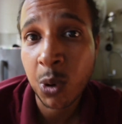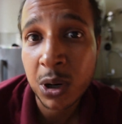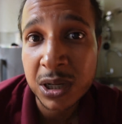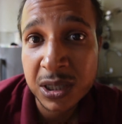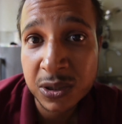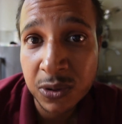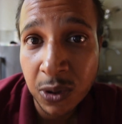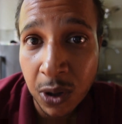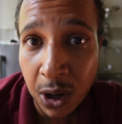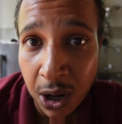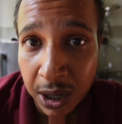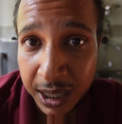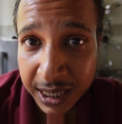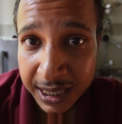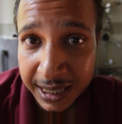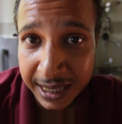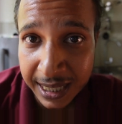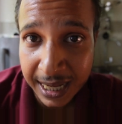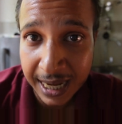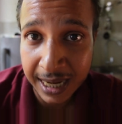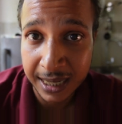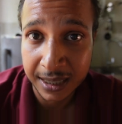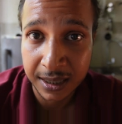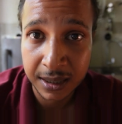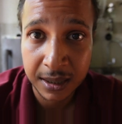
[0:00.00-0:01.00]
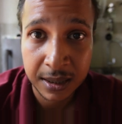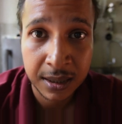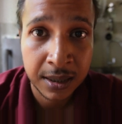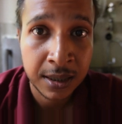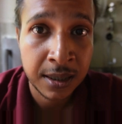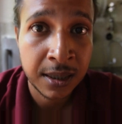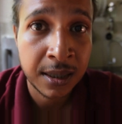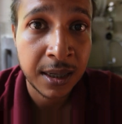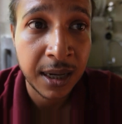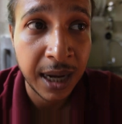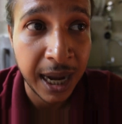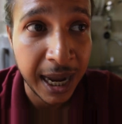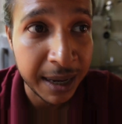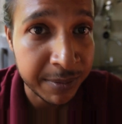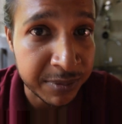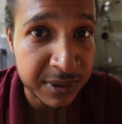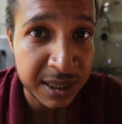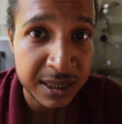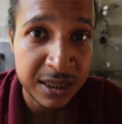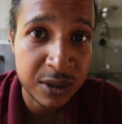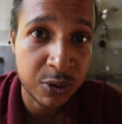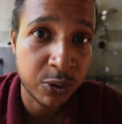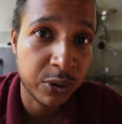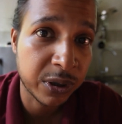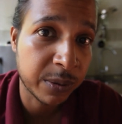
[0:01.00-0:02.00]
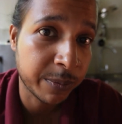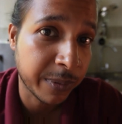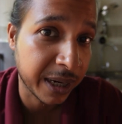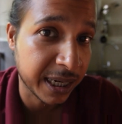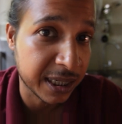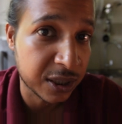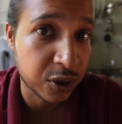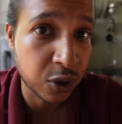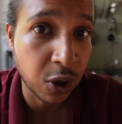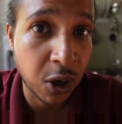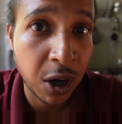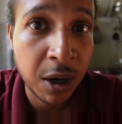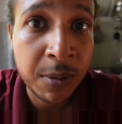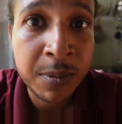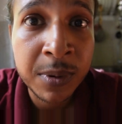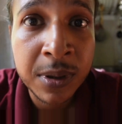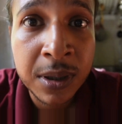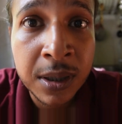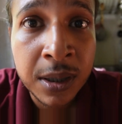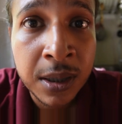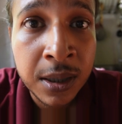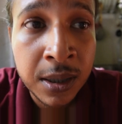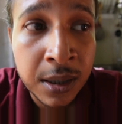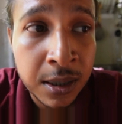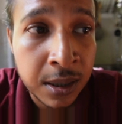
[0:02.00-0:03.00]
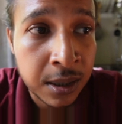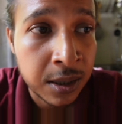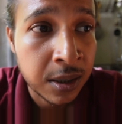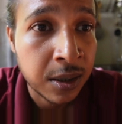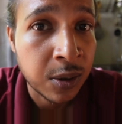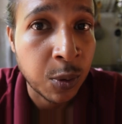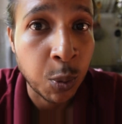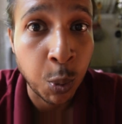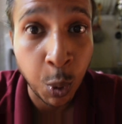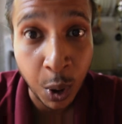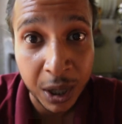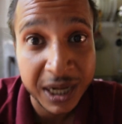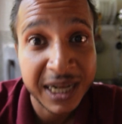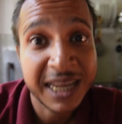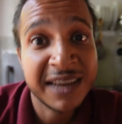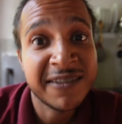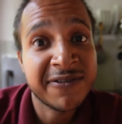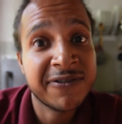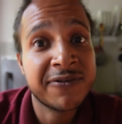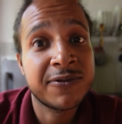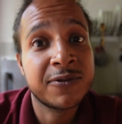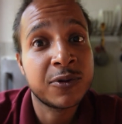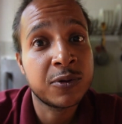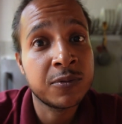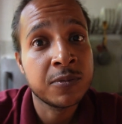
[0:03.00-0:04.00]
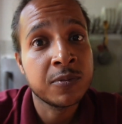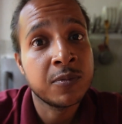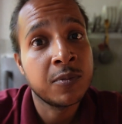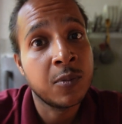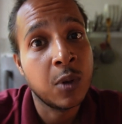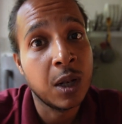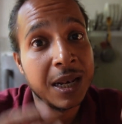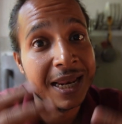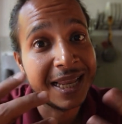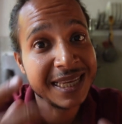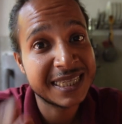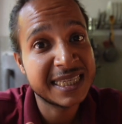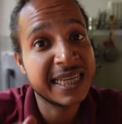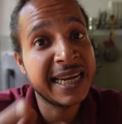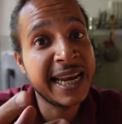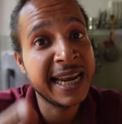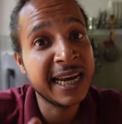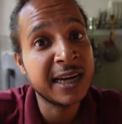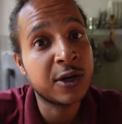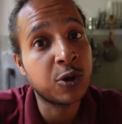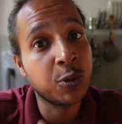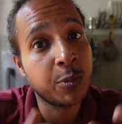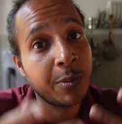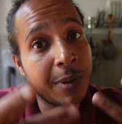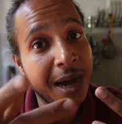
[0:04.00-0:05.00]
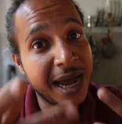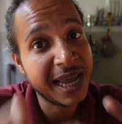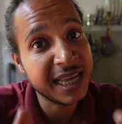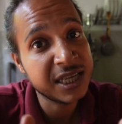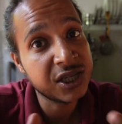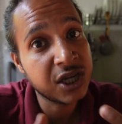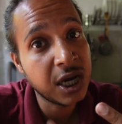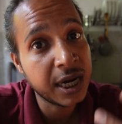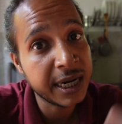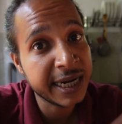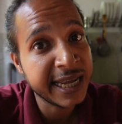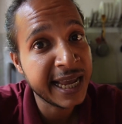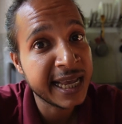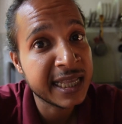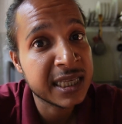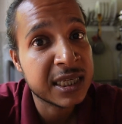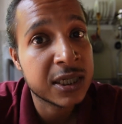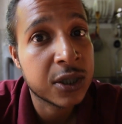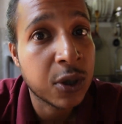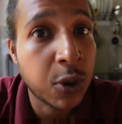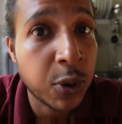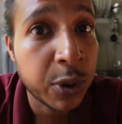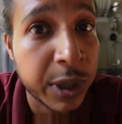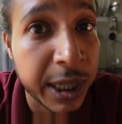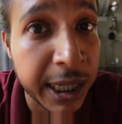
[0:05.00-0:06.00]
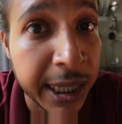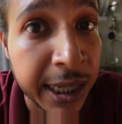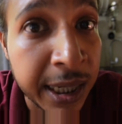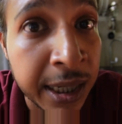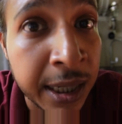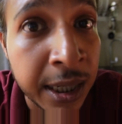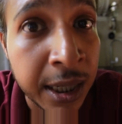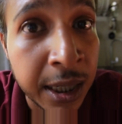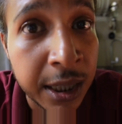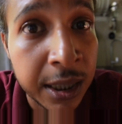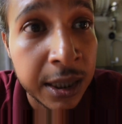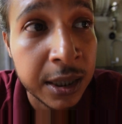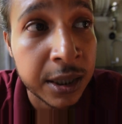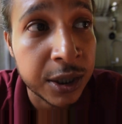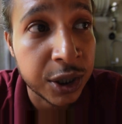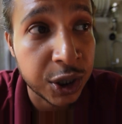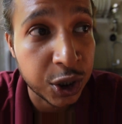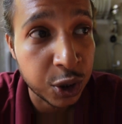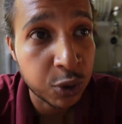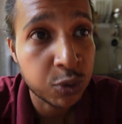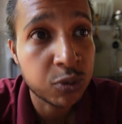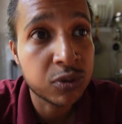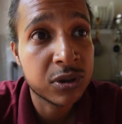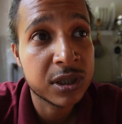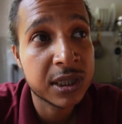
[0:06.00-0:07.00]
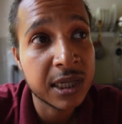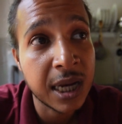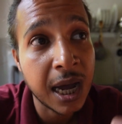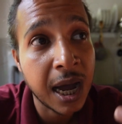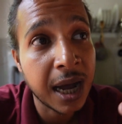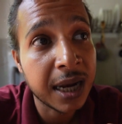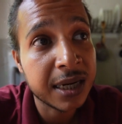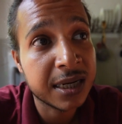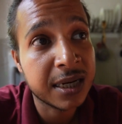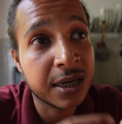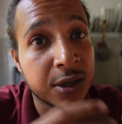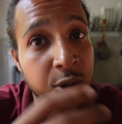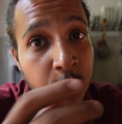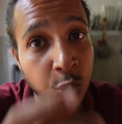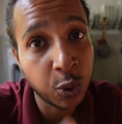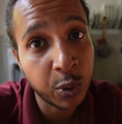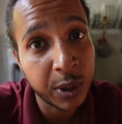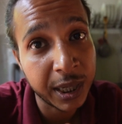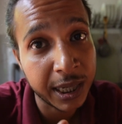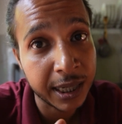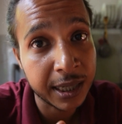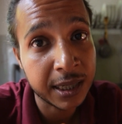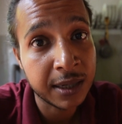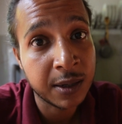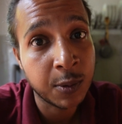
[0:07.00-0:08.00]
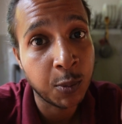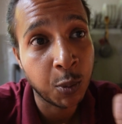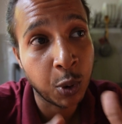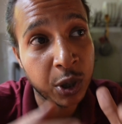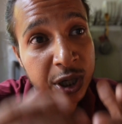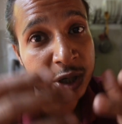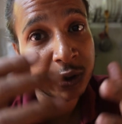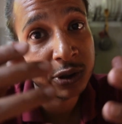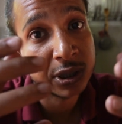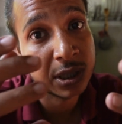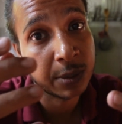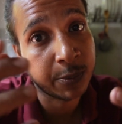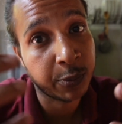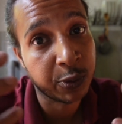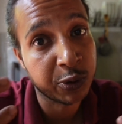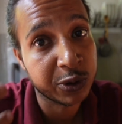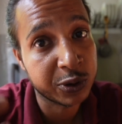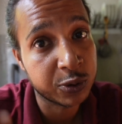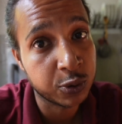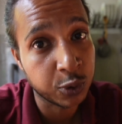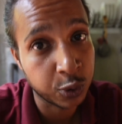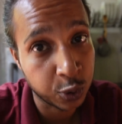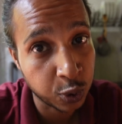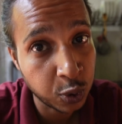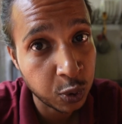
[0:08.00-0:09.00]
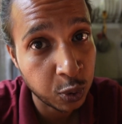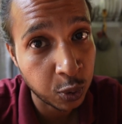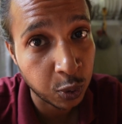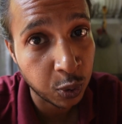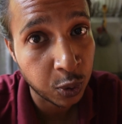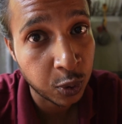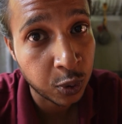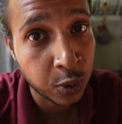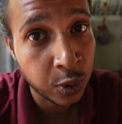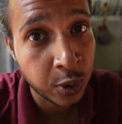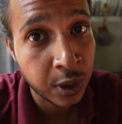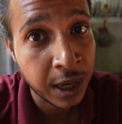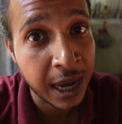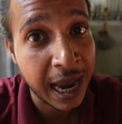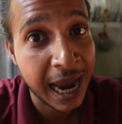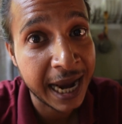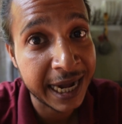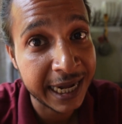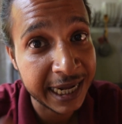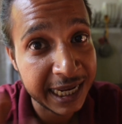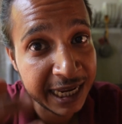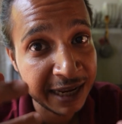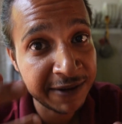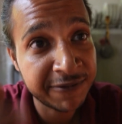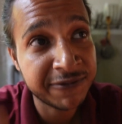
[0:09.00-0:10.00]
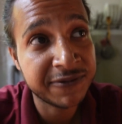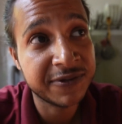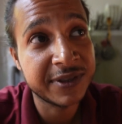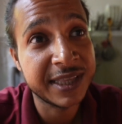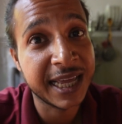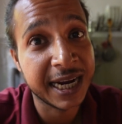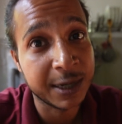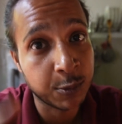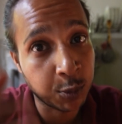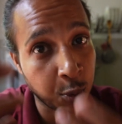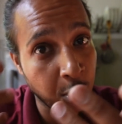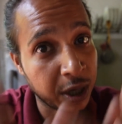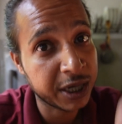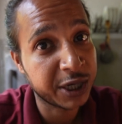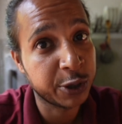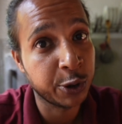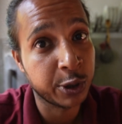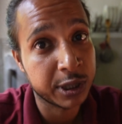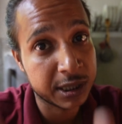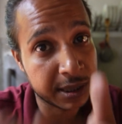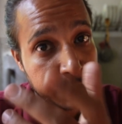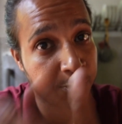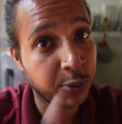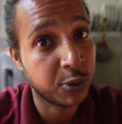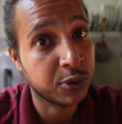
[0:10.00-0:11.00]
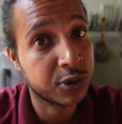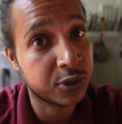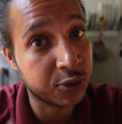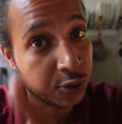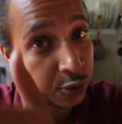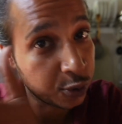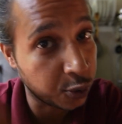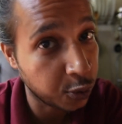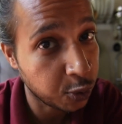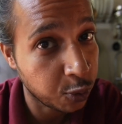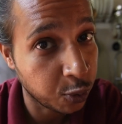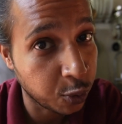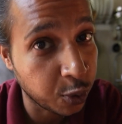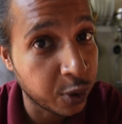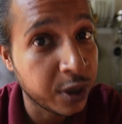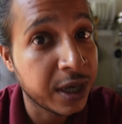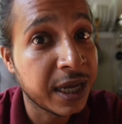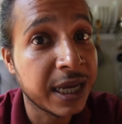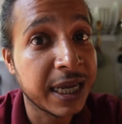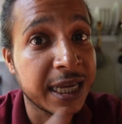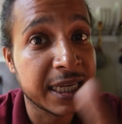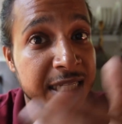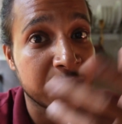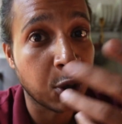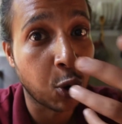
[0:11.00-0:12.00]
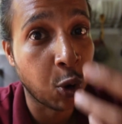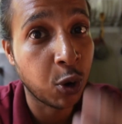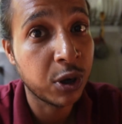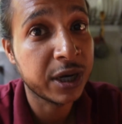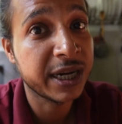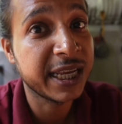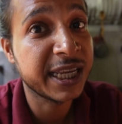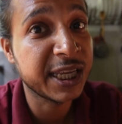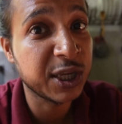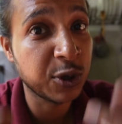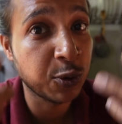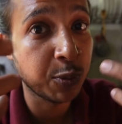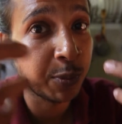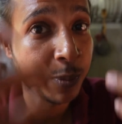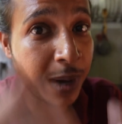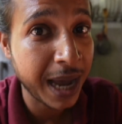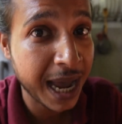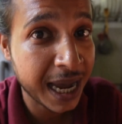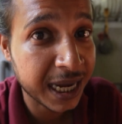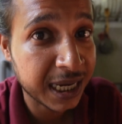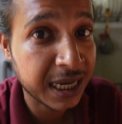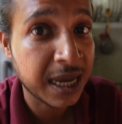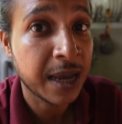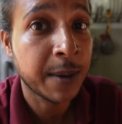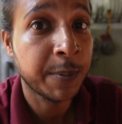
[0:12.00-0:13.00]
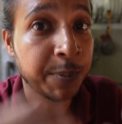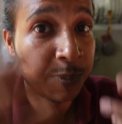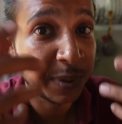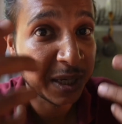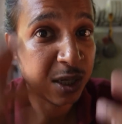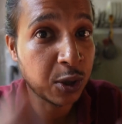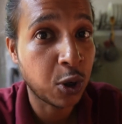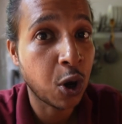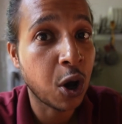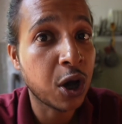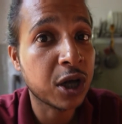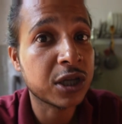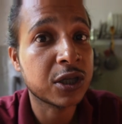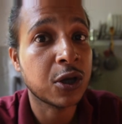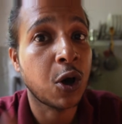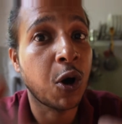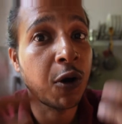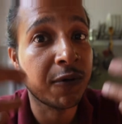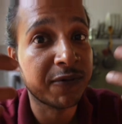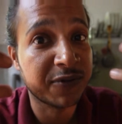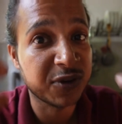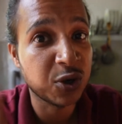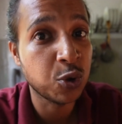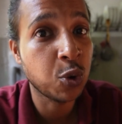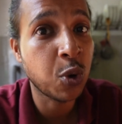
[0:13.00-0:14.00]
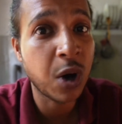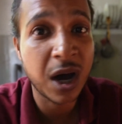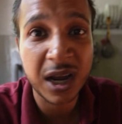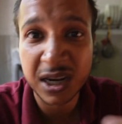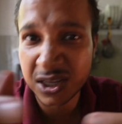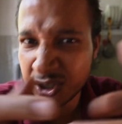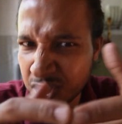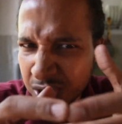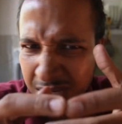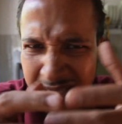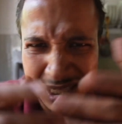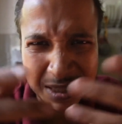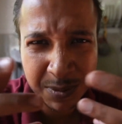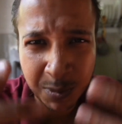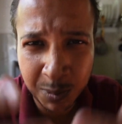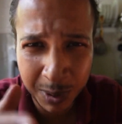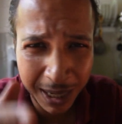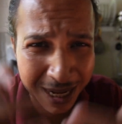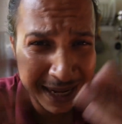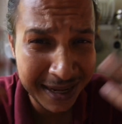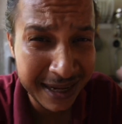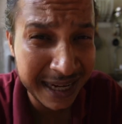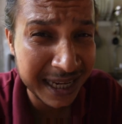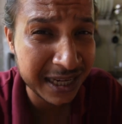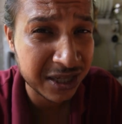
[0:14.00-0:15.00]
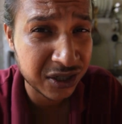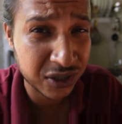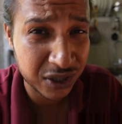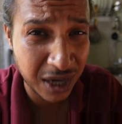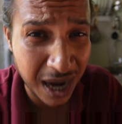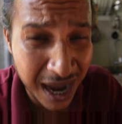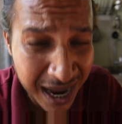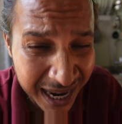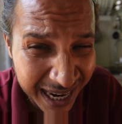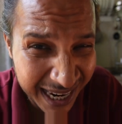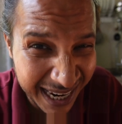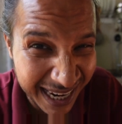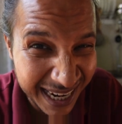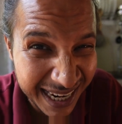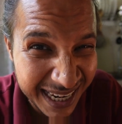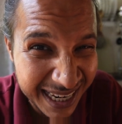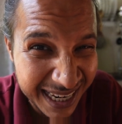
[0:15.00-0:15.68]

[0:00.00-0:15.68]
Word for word: what's wrong in that? I'm just doing my job. What if listening to my journey and story, you start doing what you're supposed to do? And if that what you're supposed to do is holding you back because of you are just plainly shy.